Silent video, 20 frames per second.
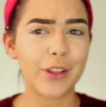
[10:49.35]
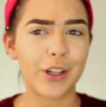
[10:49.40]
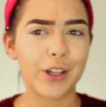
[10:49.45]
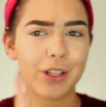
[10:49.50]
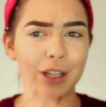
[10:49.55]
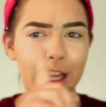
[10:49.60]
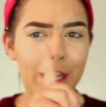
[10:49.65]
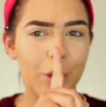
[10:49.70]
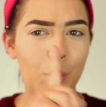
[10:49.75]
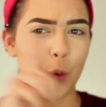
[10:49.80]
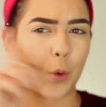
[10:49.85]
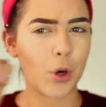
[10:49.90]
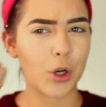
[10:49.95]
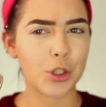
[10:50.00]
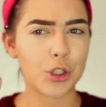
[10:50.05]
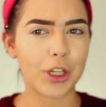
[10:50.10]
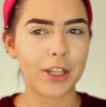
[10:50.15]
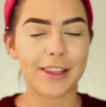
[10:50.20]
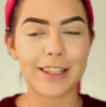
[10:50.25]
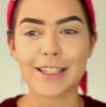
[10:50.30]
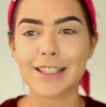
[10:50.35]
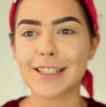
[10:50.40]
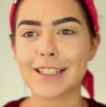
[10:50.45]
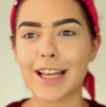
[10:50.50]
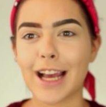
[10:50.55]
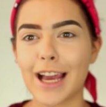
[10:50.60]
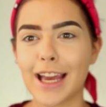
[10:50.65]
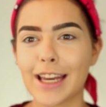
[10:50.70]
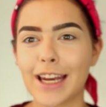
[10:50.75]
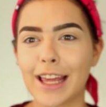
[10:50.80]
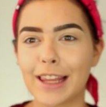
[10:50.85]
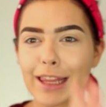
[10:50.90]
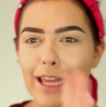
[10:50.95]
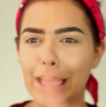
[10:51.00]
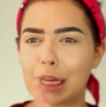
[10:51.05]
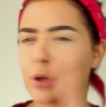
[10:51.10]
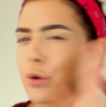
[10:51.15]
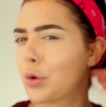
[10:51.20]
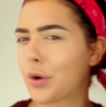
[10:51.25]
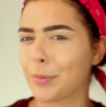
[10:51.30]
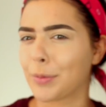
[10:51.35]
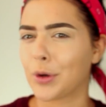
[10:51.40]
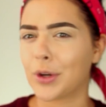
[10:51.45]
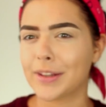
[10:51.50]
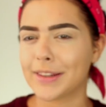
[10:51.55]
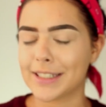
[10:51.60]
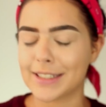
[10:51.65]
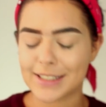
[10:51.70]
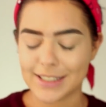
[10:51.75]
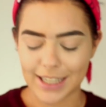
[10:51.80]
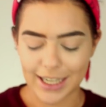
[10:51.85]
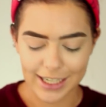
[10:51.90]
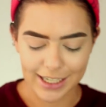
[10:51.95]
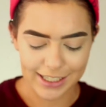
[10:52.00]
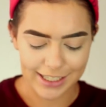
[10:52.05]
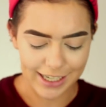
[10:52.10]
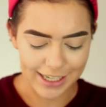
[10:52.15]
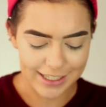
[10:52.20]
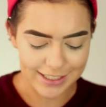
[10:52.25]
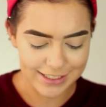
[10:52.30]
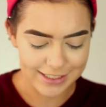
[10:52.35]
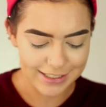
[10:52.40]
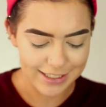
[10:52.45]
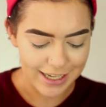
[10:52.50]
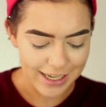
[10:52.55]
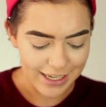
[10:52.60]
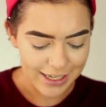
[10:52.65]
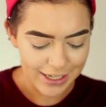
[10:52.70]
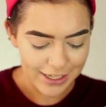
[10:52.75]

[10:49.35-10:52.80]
to look like orange on this side and like normal on this side, I guess.